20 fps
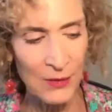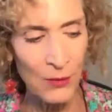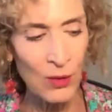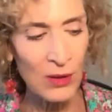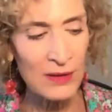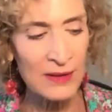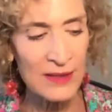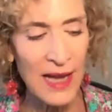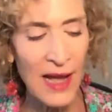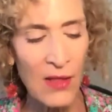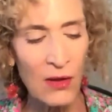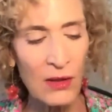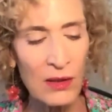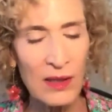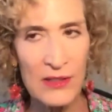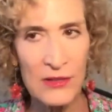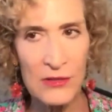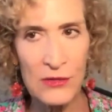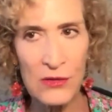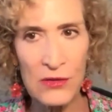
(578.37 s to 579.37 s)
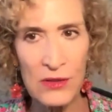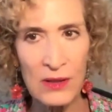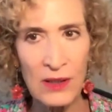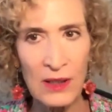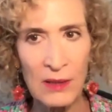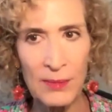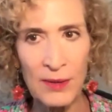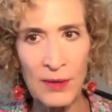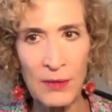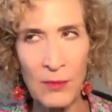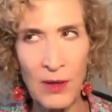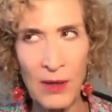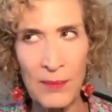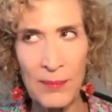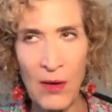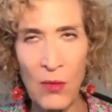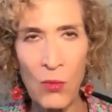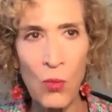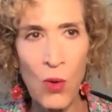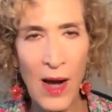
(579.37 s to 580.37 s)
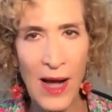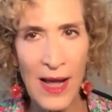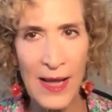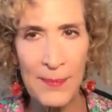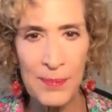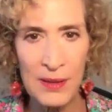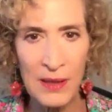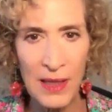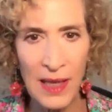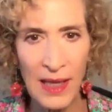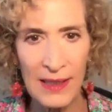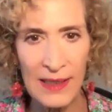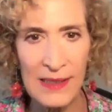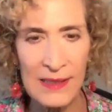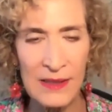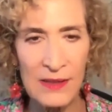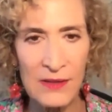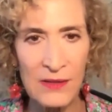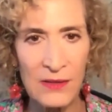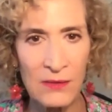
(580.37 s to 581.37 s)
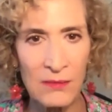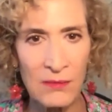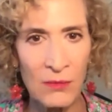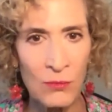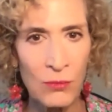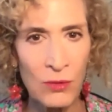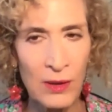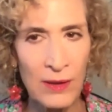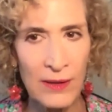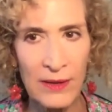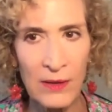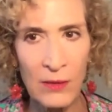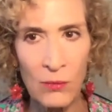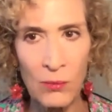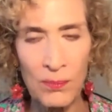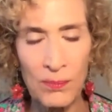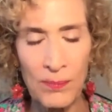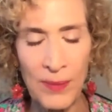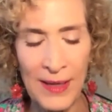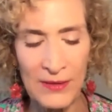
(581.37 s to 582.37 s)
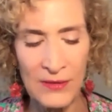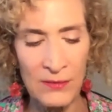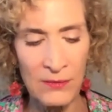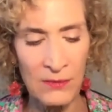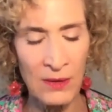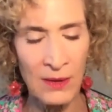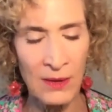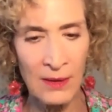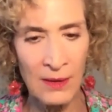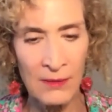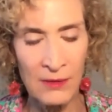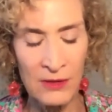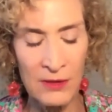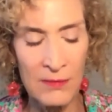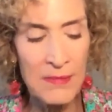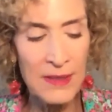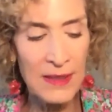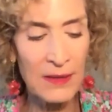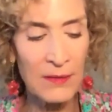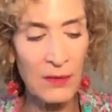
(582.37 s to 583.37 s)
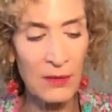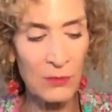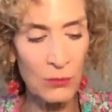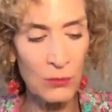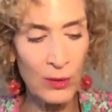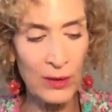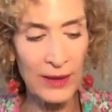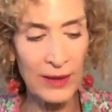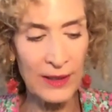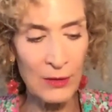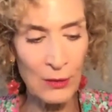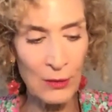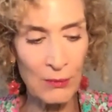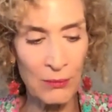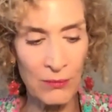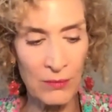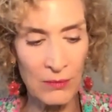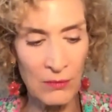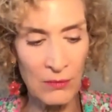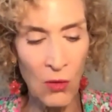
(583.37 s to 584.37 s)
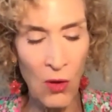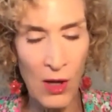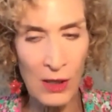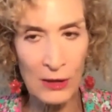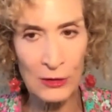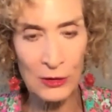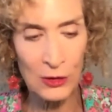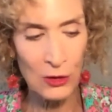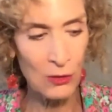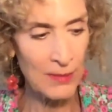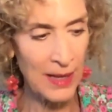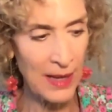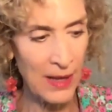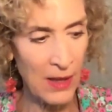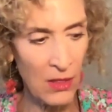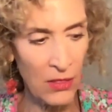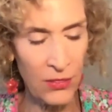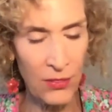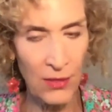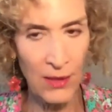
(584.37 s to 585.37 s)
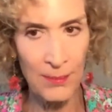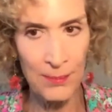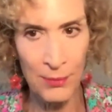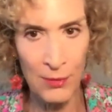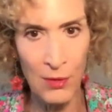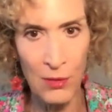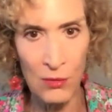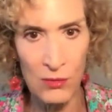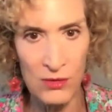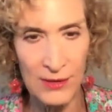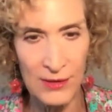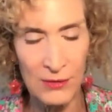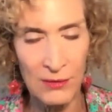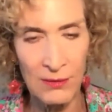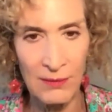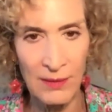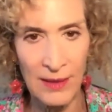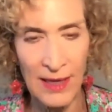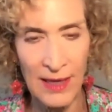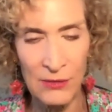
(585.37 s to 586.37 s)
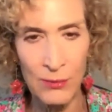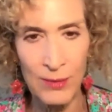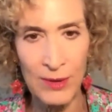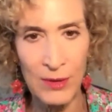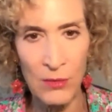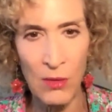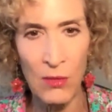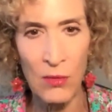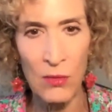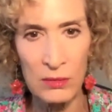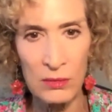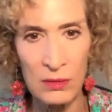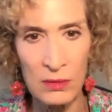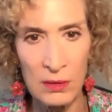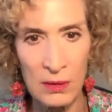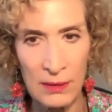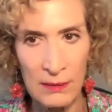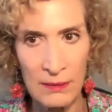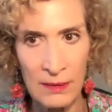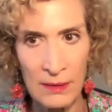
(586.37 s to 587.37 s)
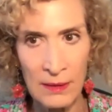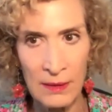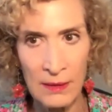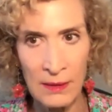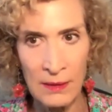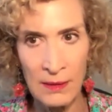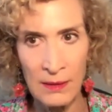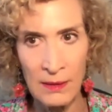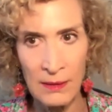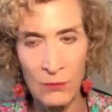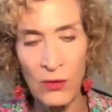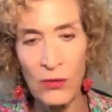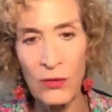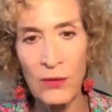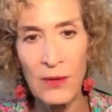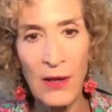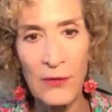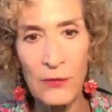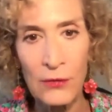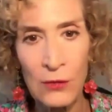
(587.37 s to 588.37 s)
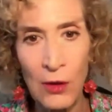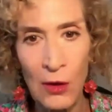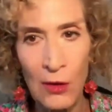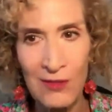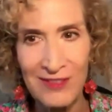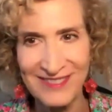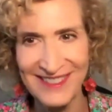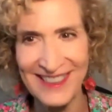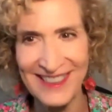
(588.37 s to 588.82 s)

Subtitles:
Well, tell our listeners a little bit about why Pilates is really the best, to me, a really good long-term health approach as we grow older with gusto.